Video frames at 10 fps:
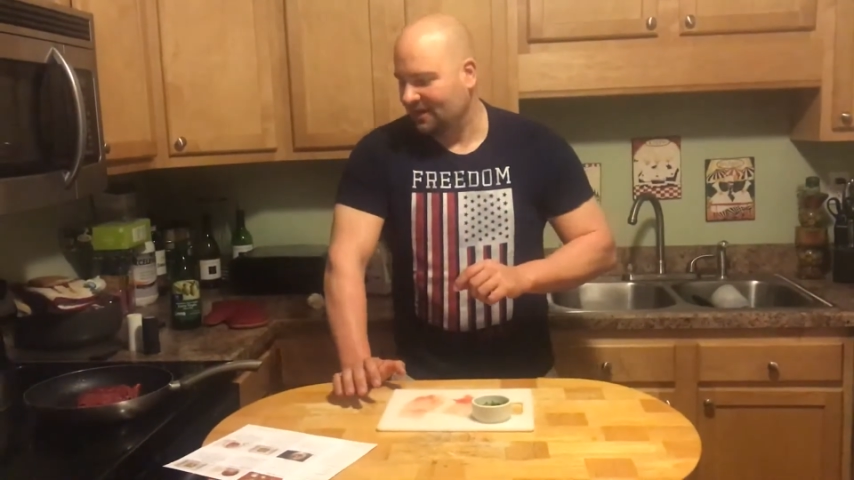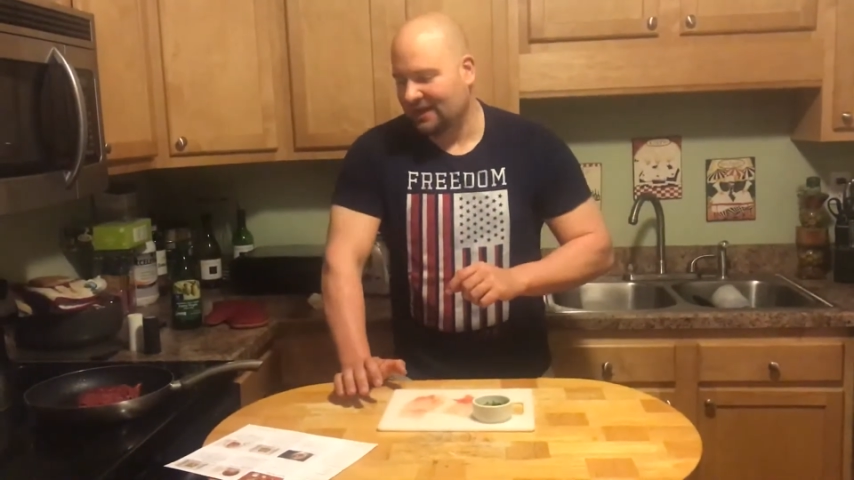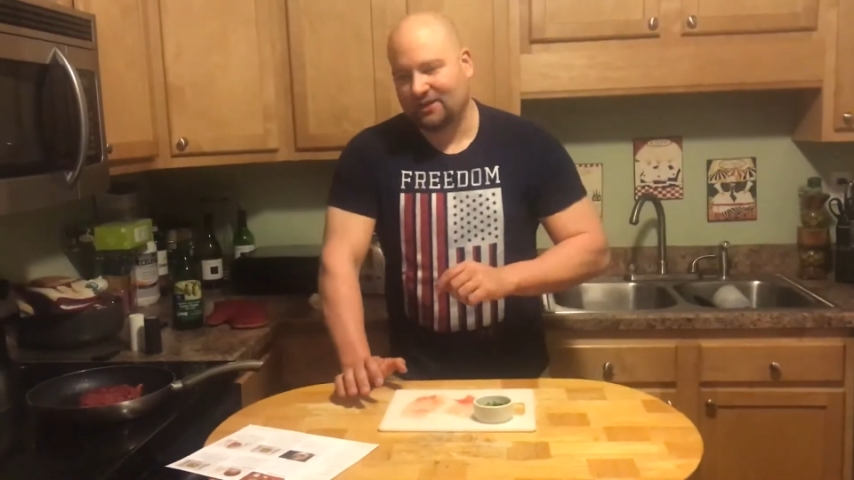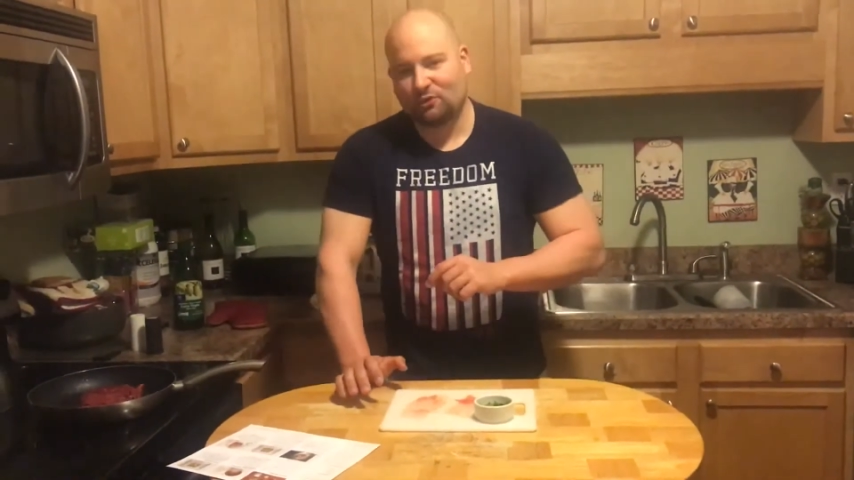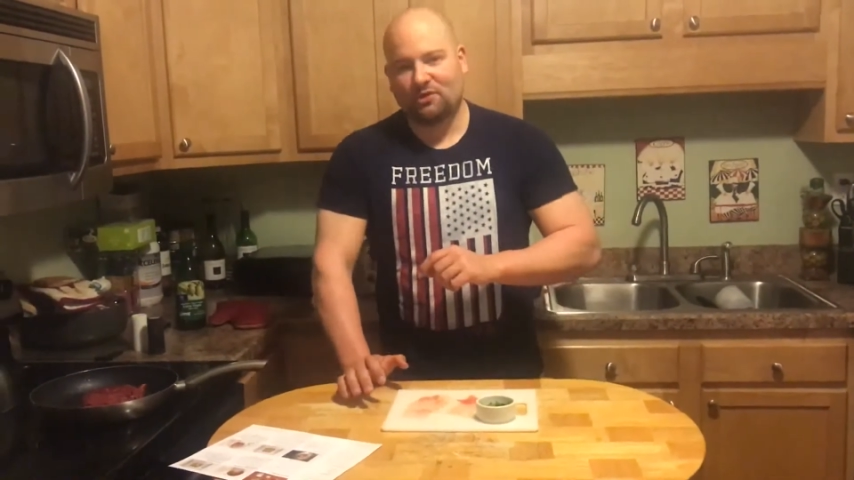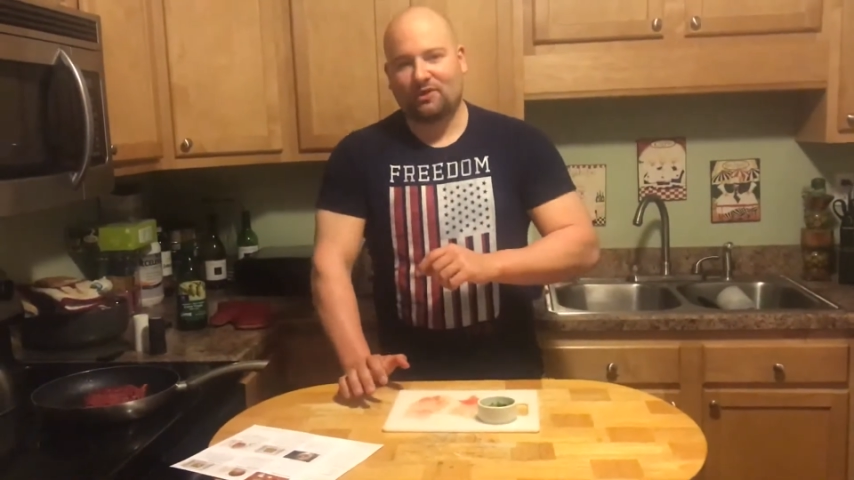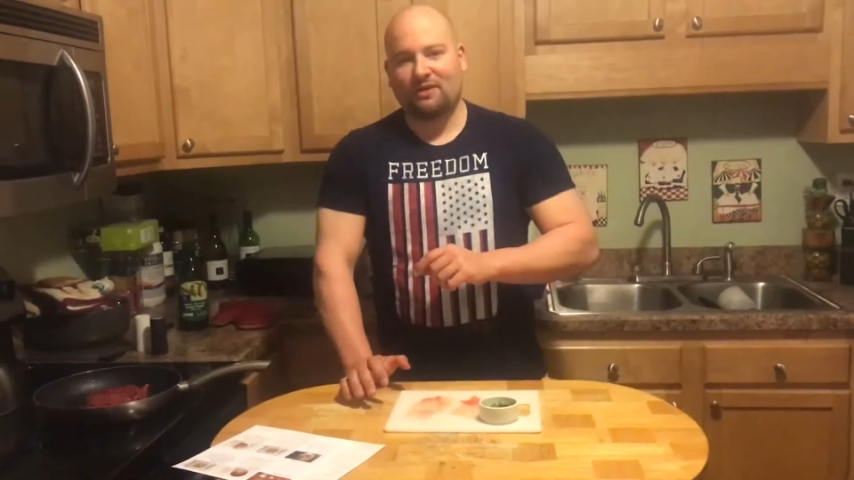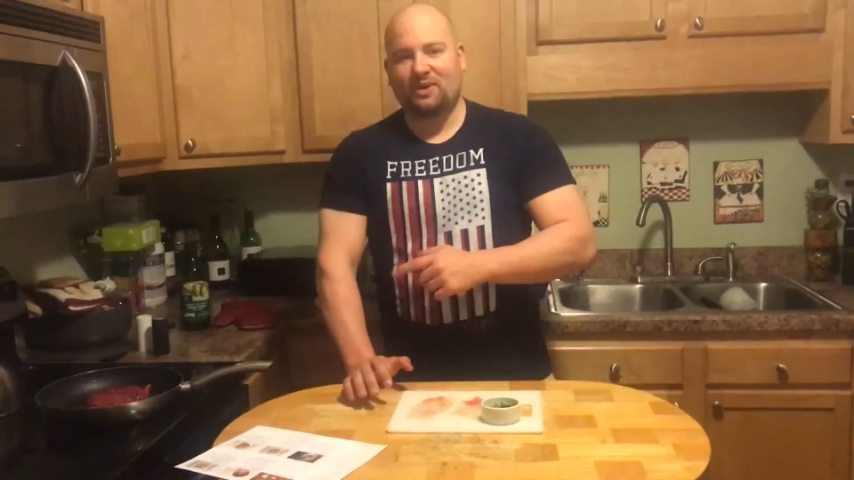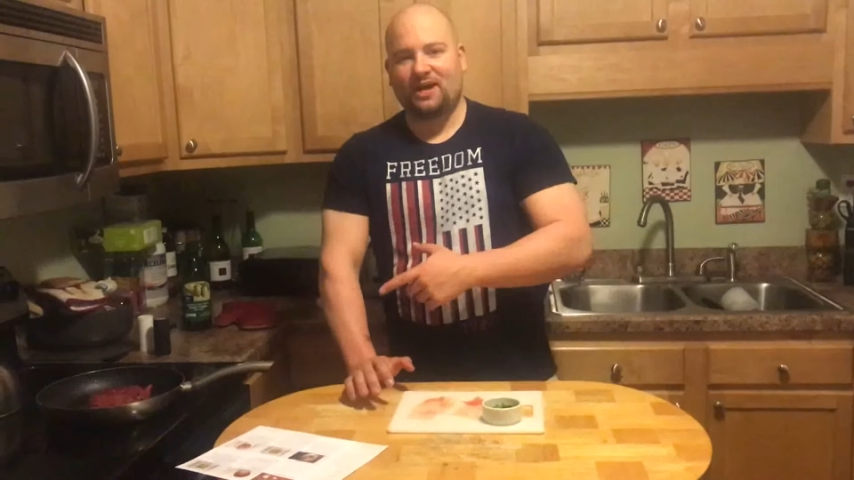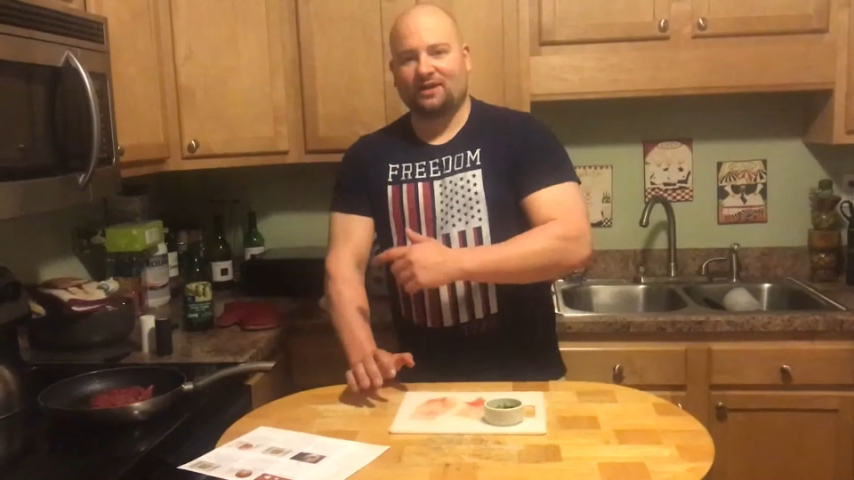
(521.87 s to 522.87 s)
and we'll be
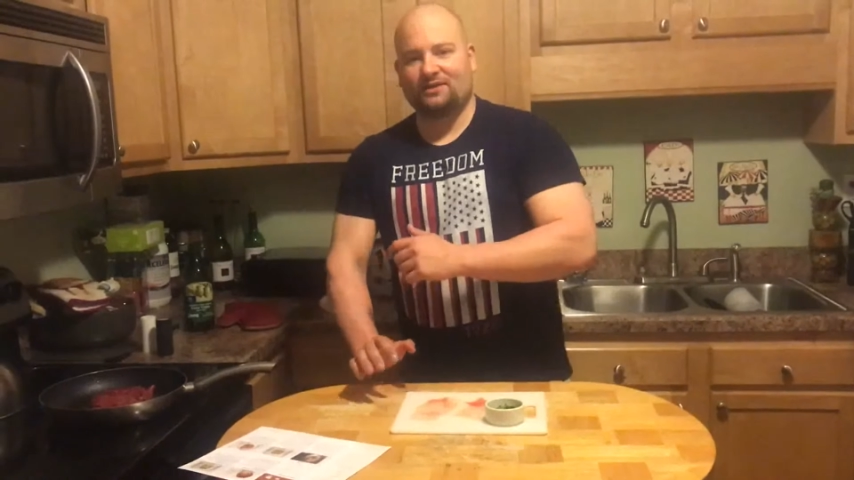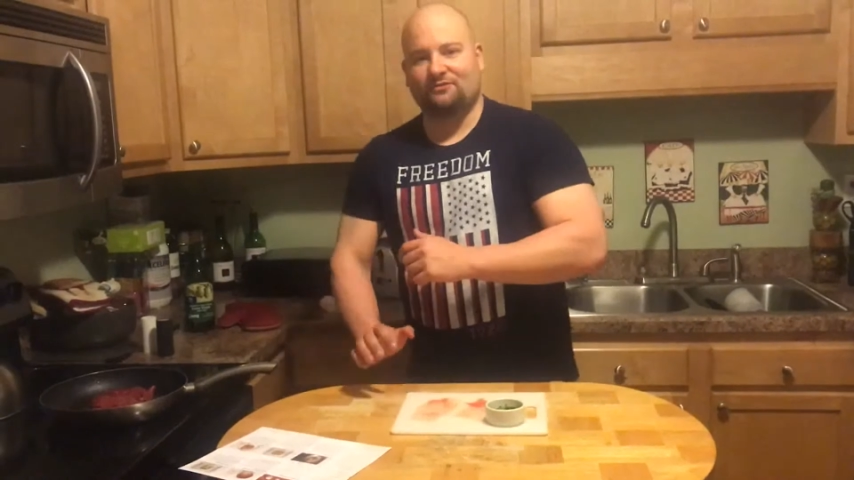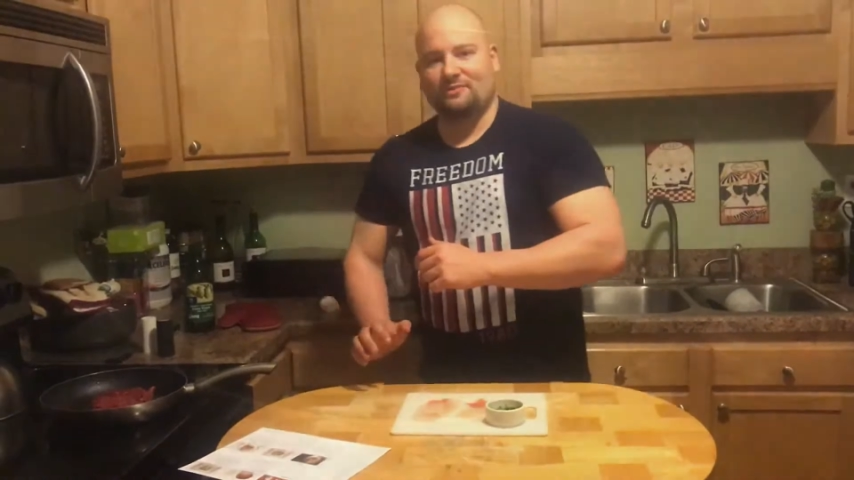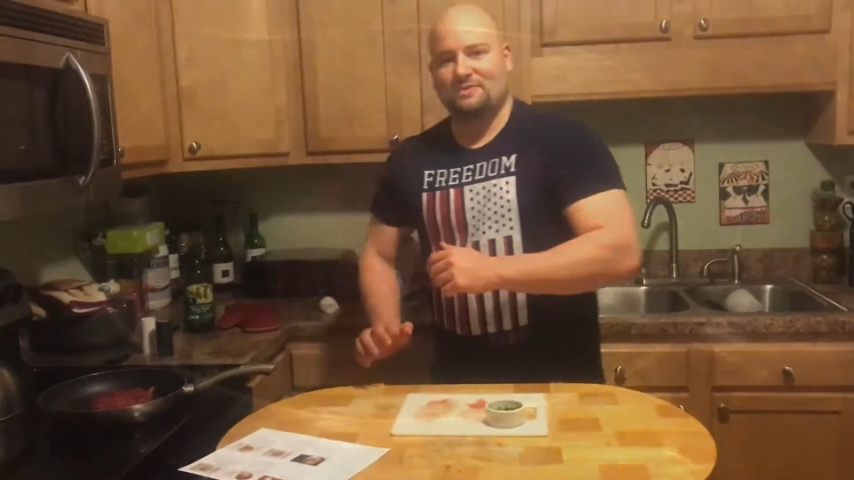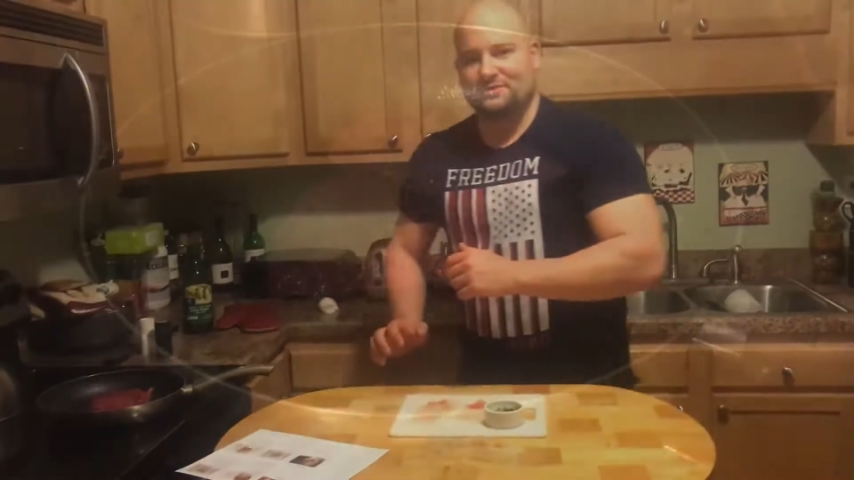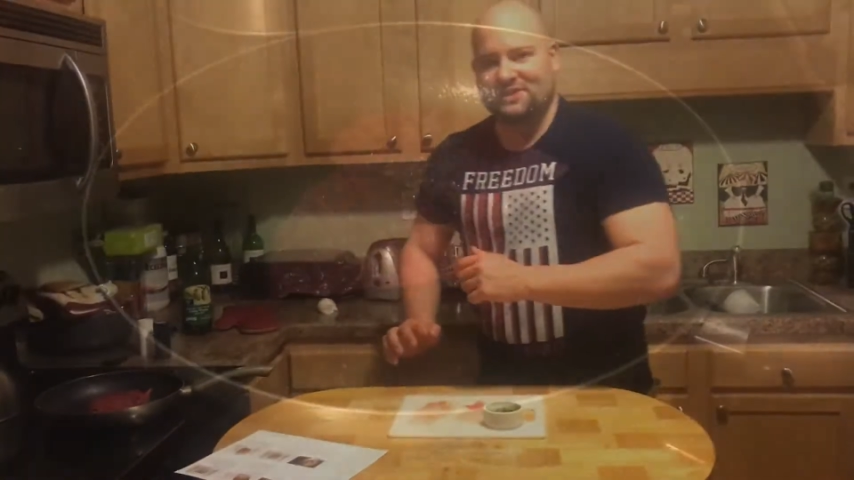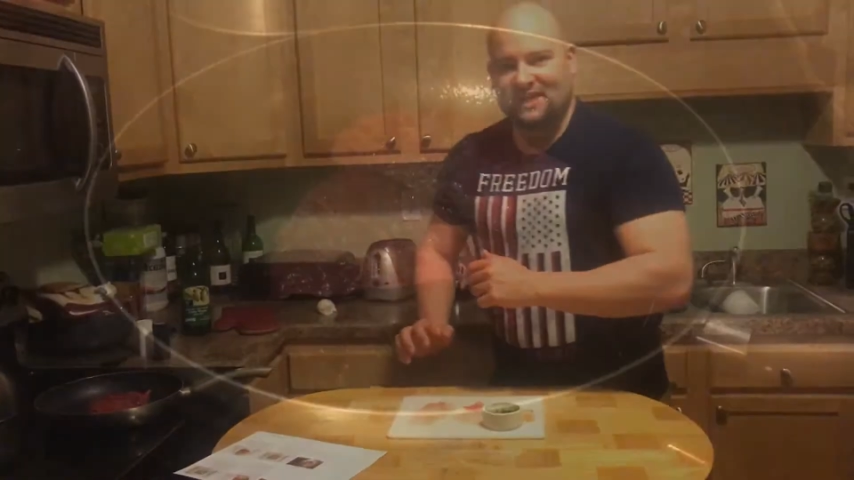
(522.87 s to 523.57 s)
right back to flip those